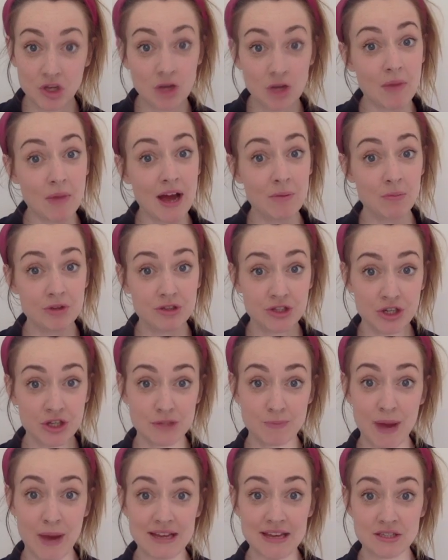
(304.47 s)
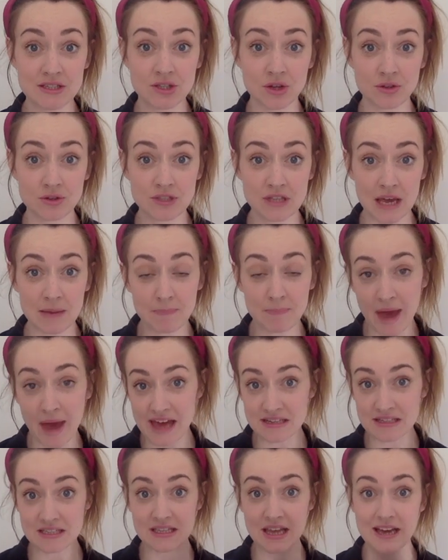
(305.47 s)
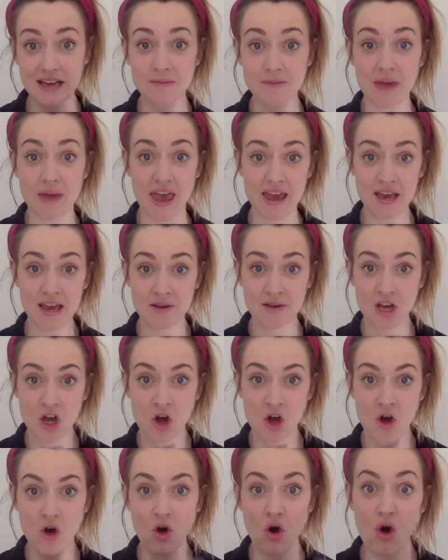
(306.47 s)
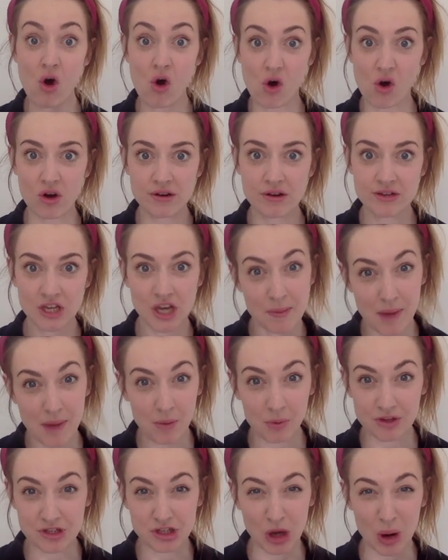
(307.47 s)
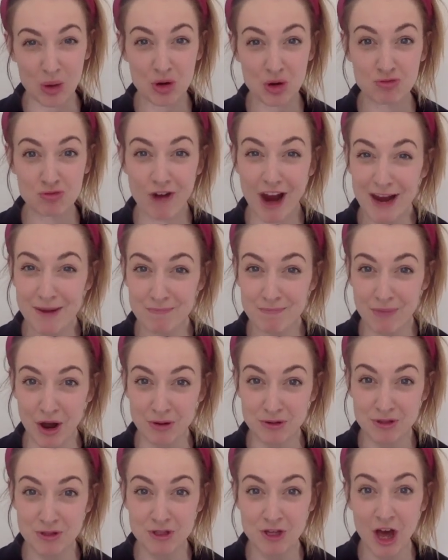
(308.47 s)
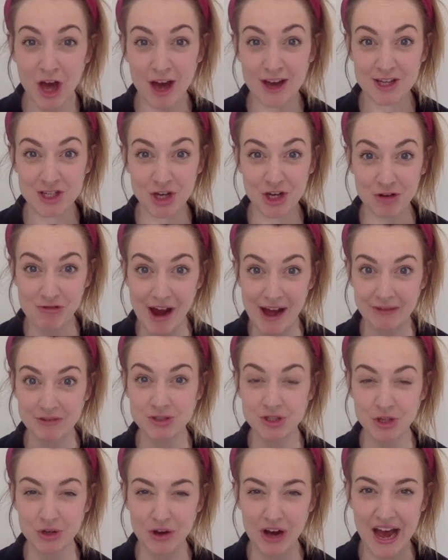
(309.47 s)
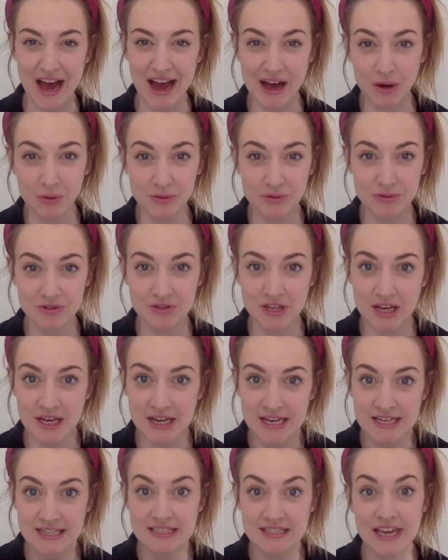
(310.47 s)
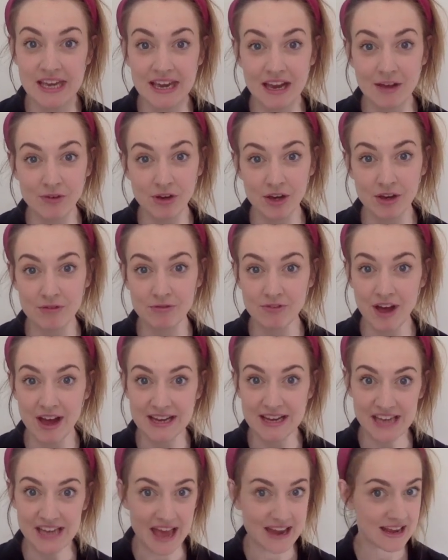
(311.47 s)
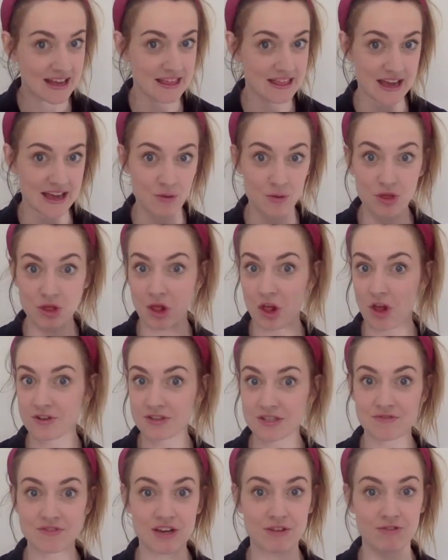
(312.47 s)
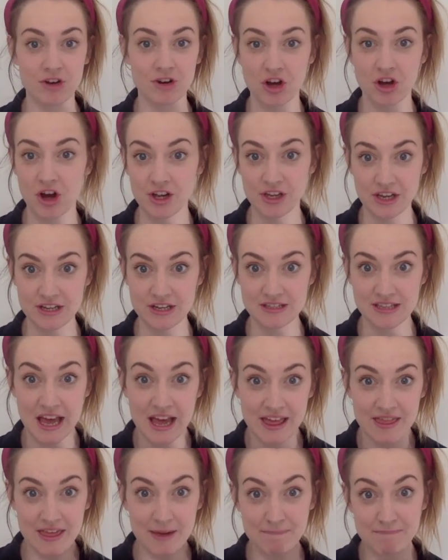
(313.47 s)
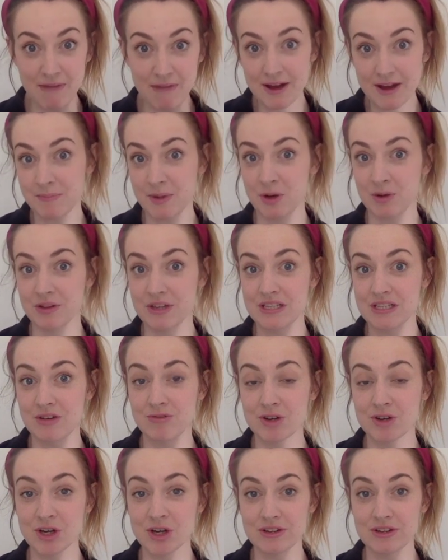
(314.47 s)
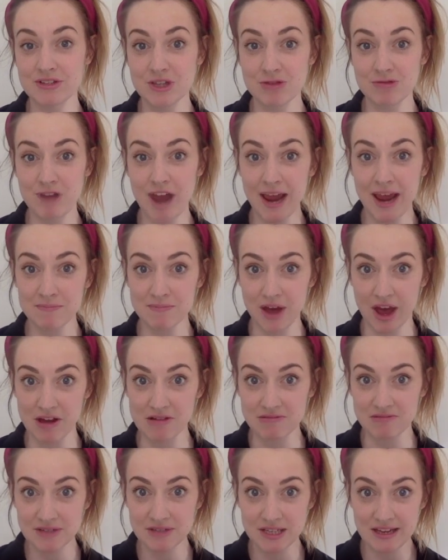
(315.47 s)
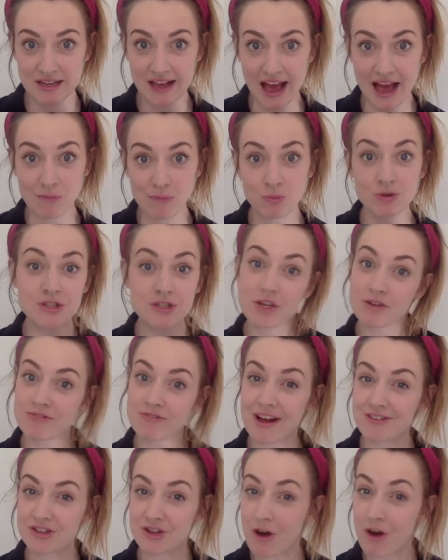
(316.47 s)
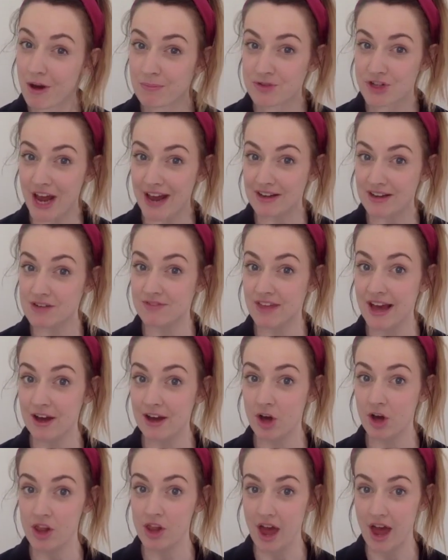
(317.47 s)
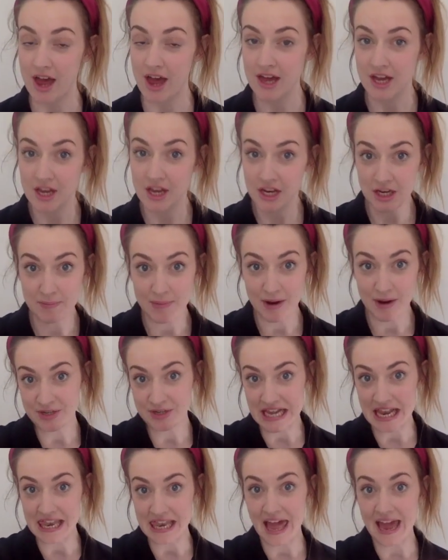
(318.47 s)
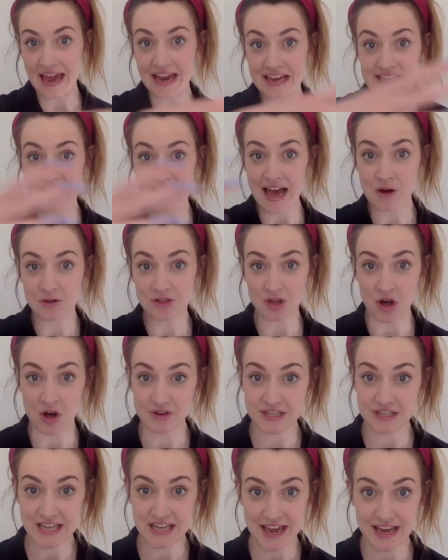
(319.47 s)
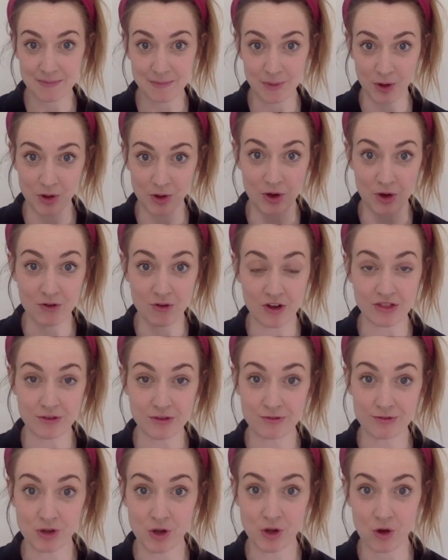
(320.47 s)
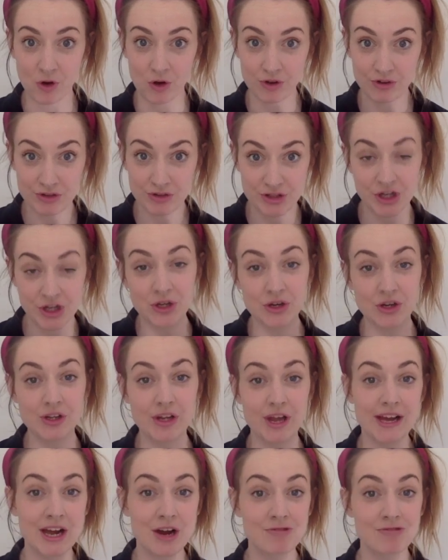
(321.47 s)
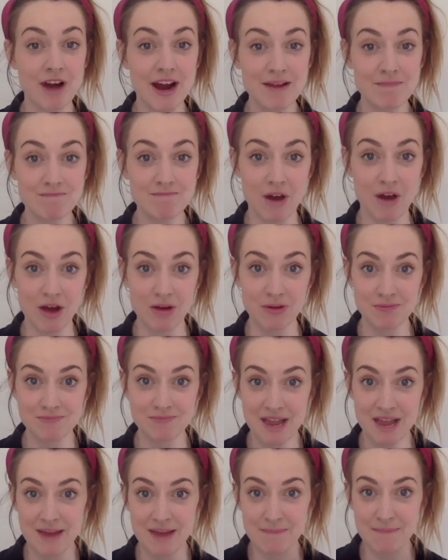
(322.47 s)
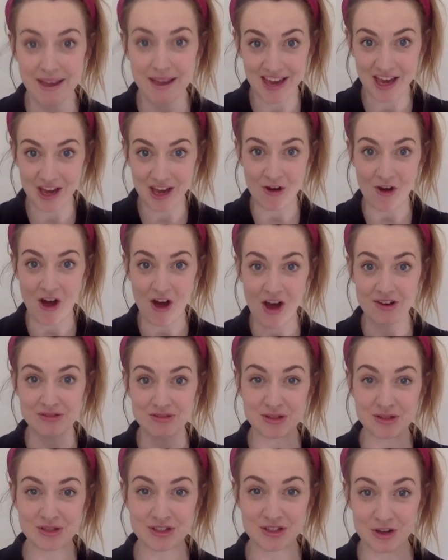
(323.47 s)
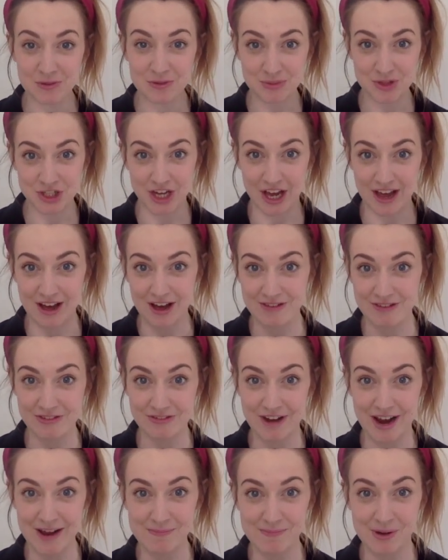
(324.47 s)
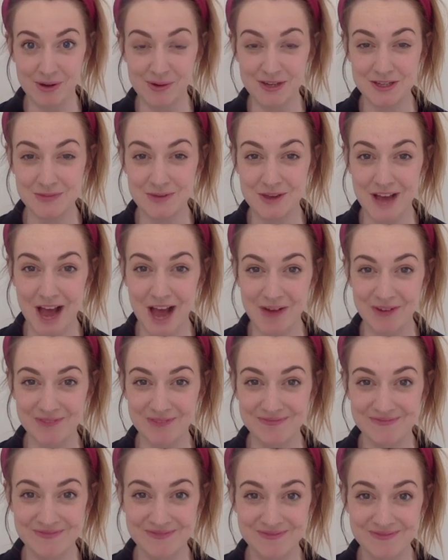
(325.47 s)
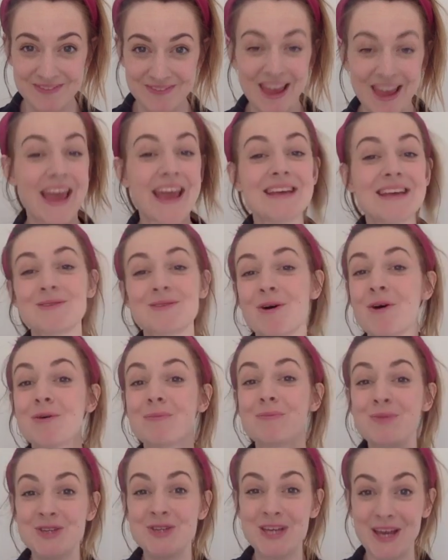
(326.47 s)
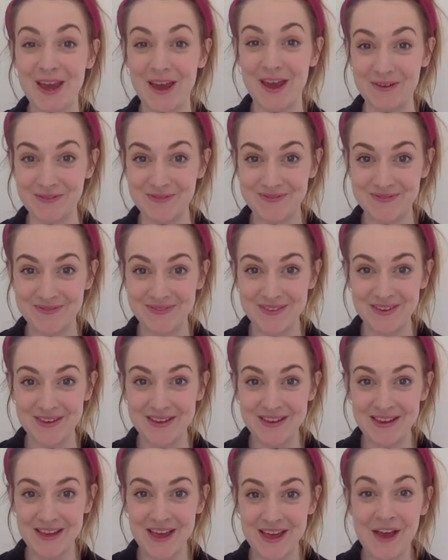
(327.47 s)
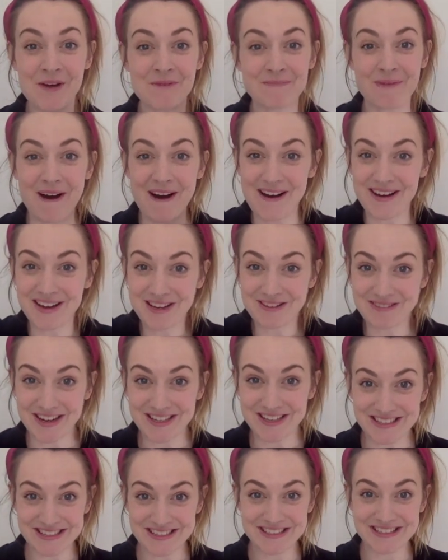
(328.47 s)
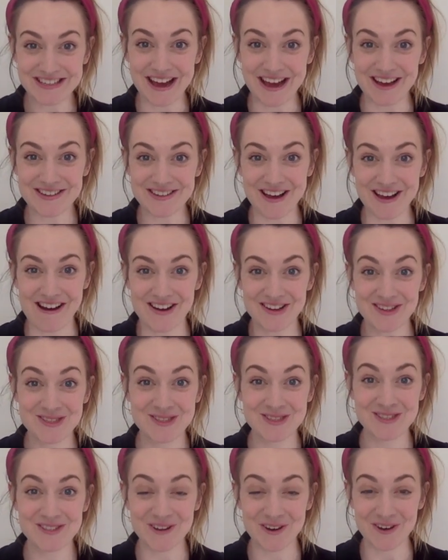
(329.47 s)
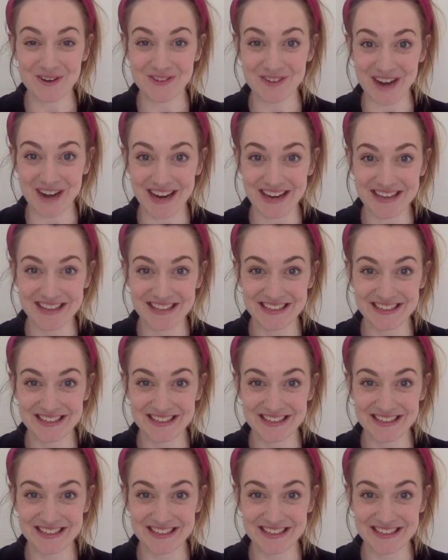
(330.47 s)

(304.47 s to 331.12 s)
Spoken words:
You might want to use pencils and pens like me, or you might want to go on a rainbow search around your house, seeing if you can find anything with lots of different colours that might be all the different colours of the rainbow. And once you've found an object of that colour, you might want to lay it out on a table or on the floor to look like a rainbow, making your own sculpture of a rainbow as we go. It's up to you. But are you ready to start our story?